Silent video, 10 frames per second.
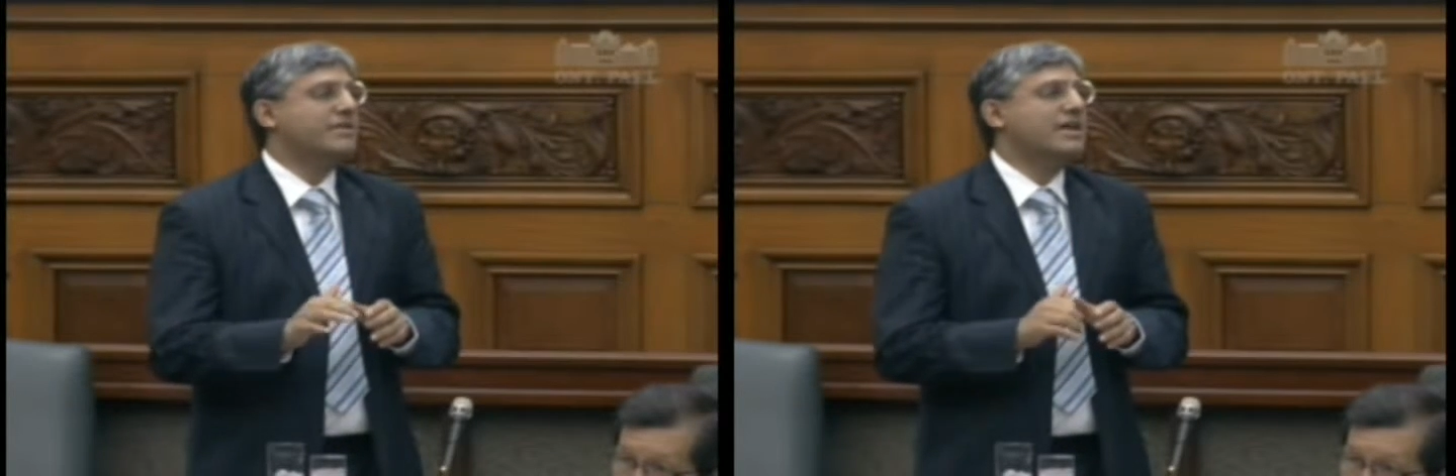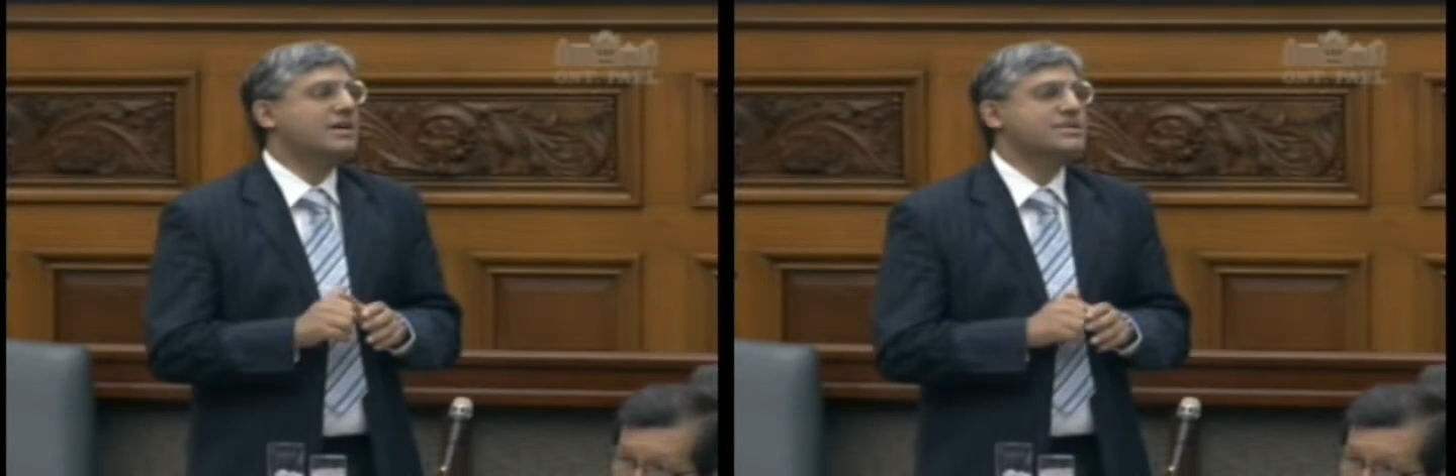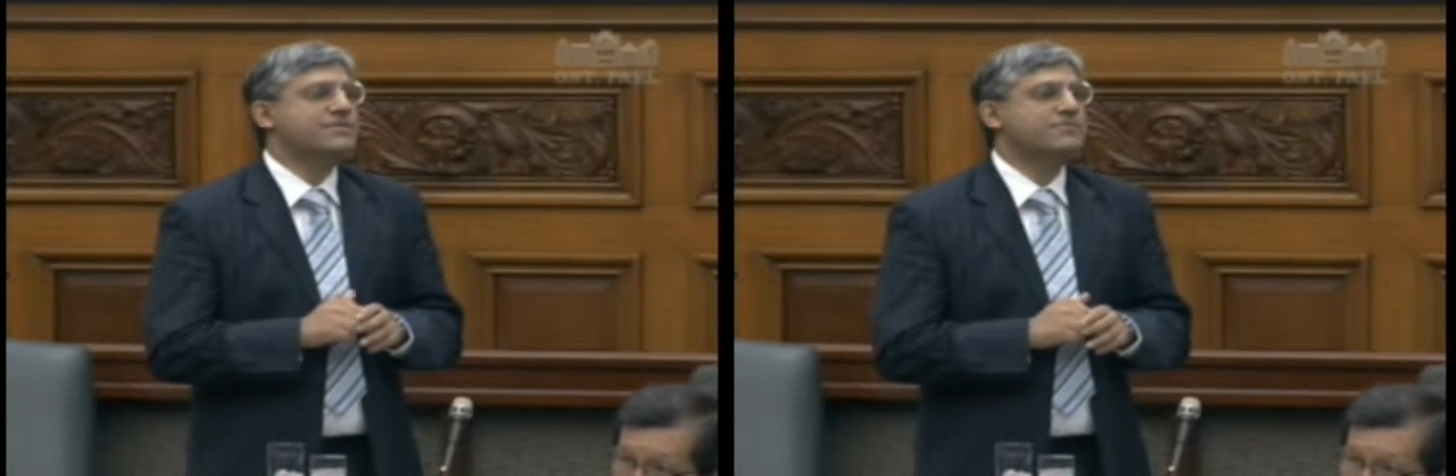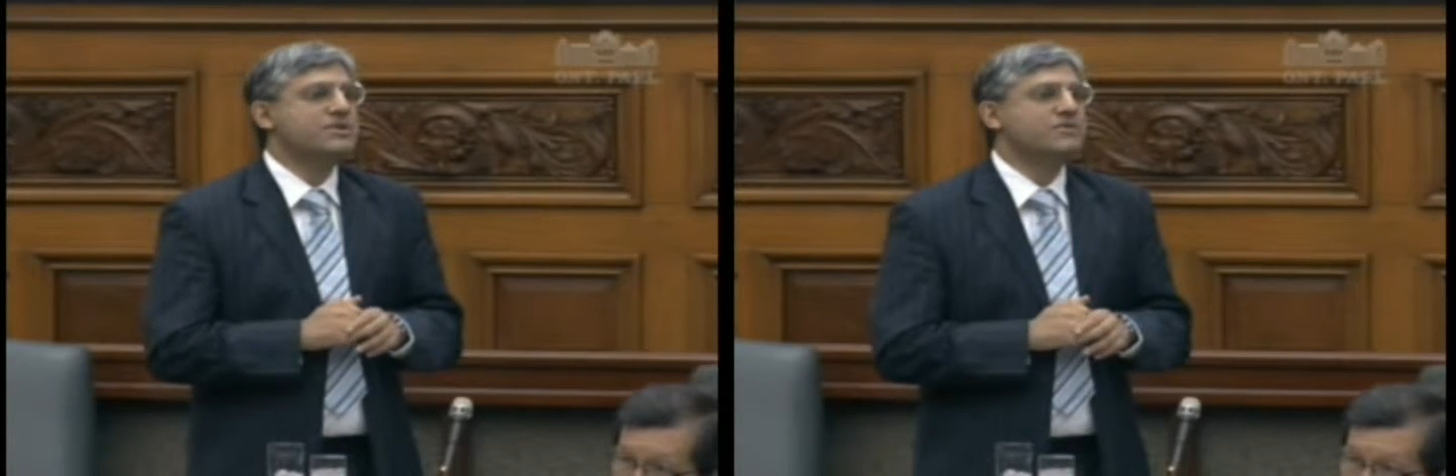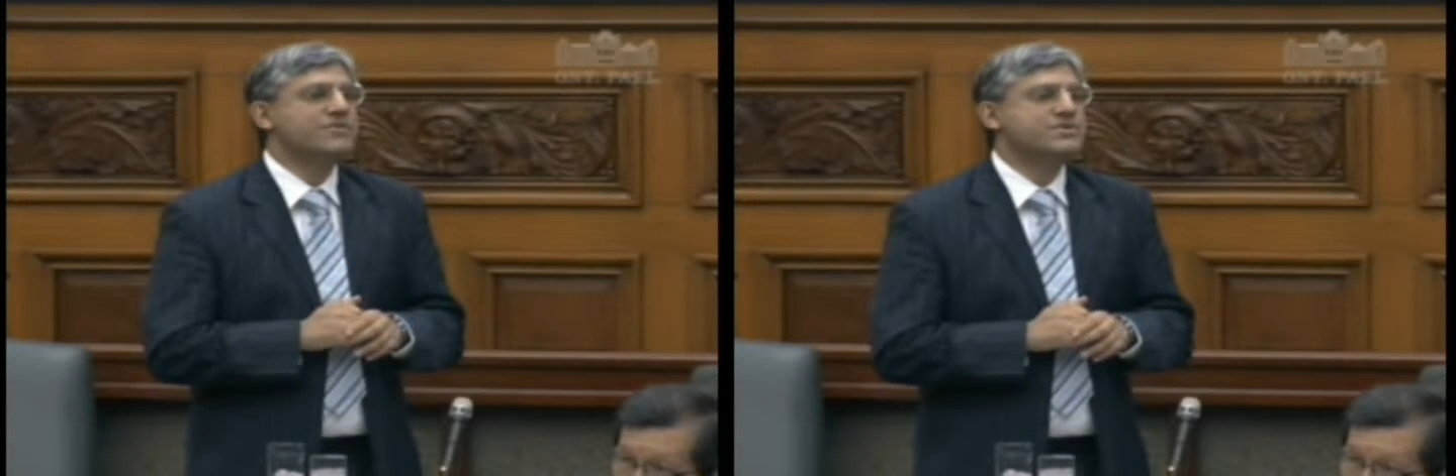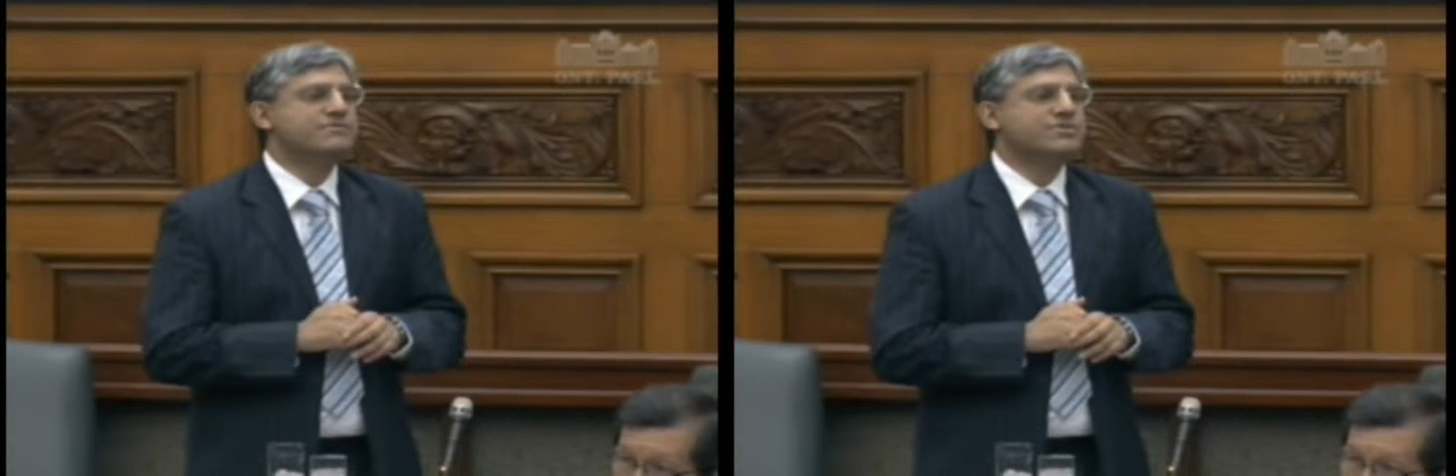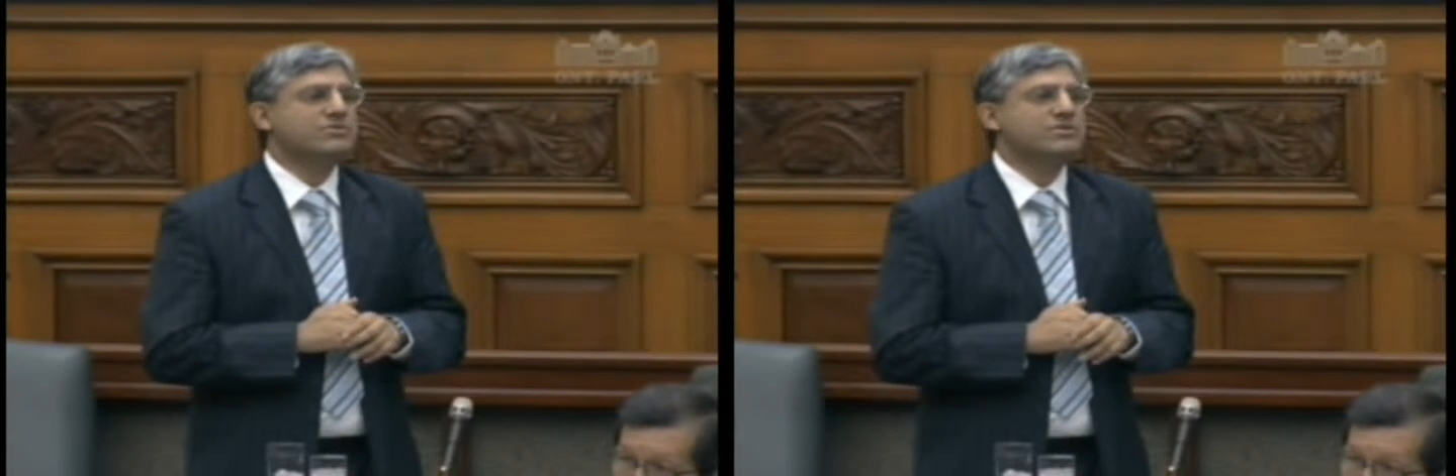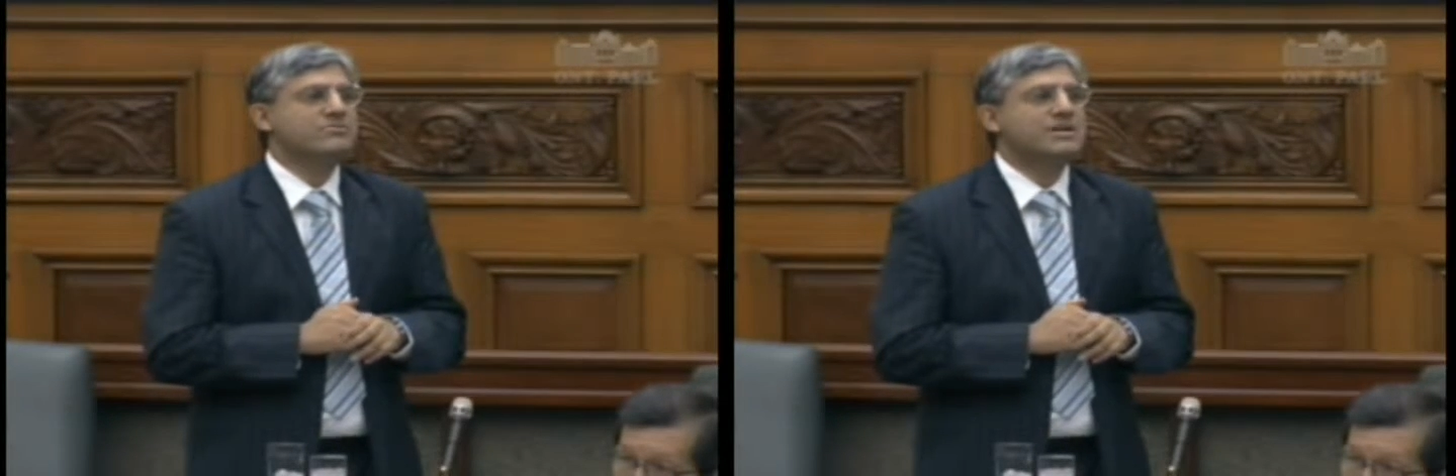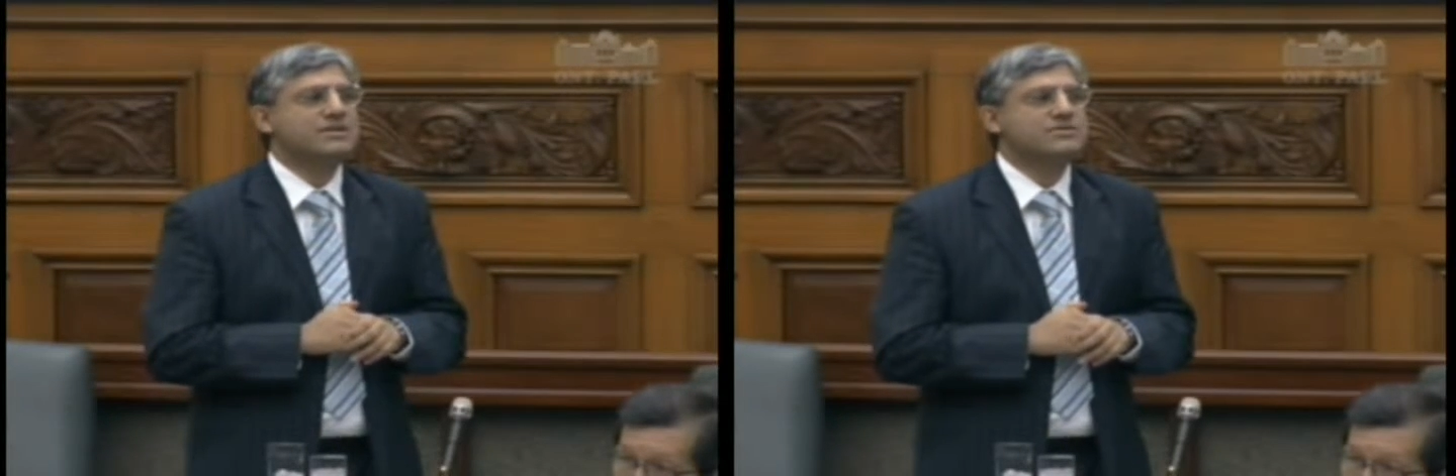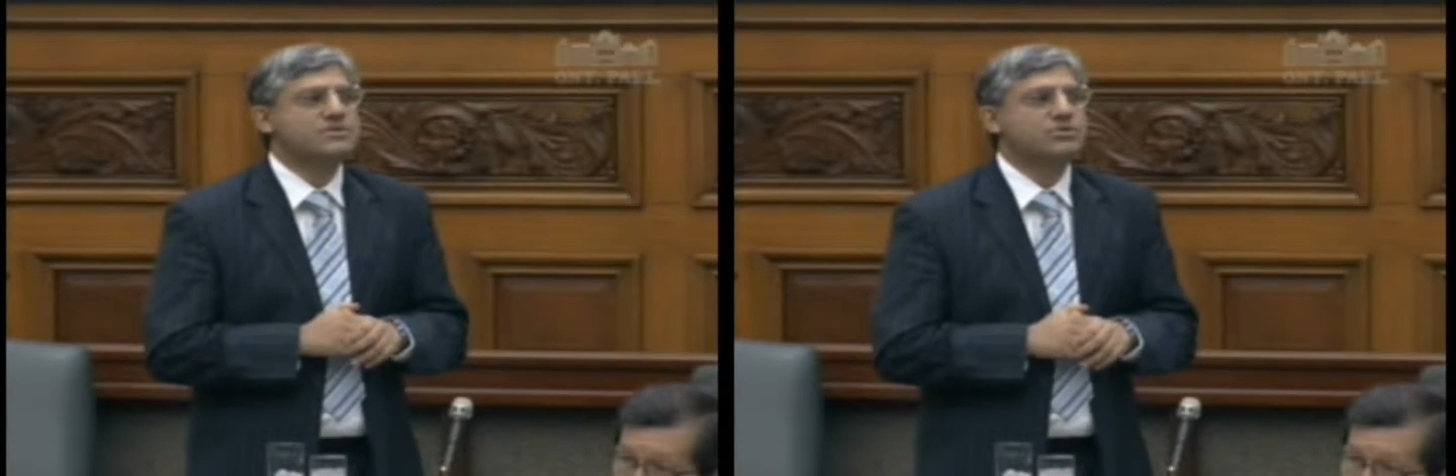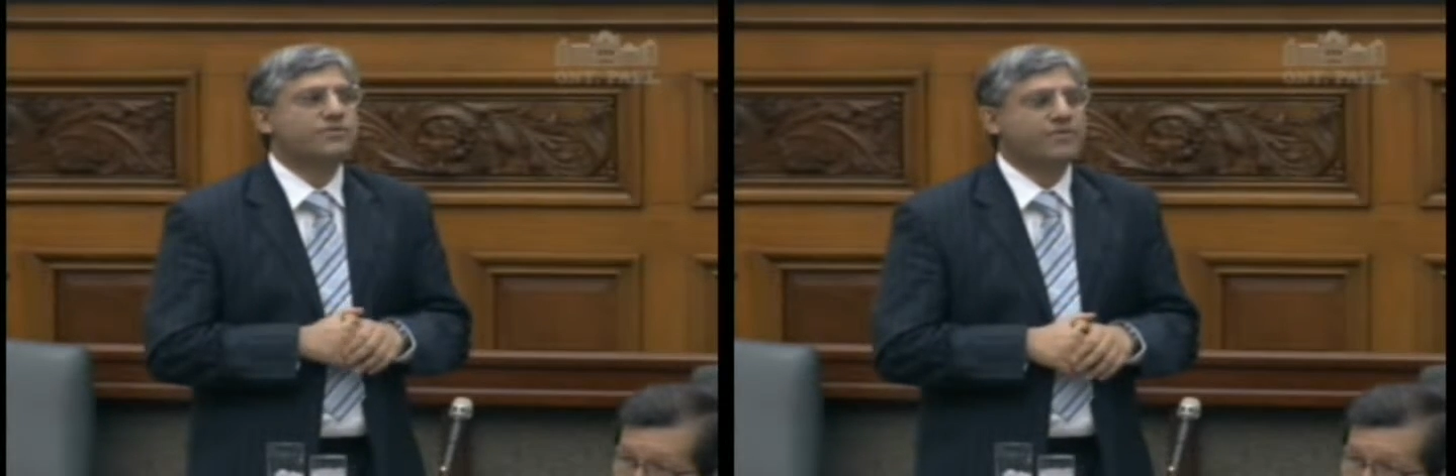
and that is from the University of Toronto Medical School,